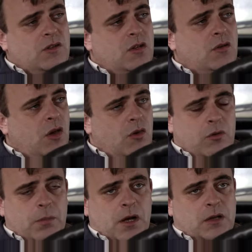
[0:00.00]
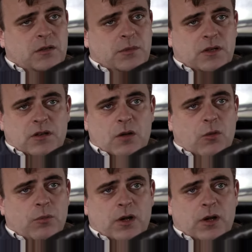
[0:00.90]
so you go to the party because I won't be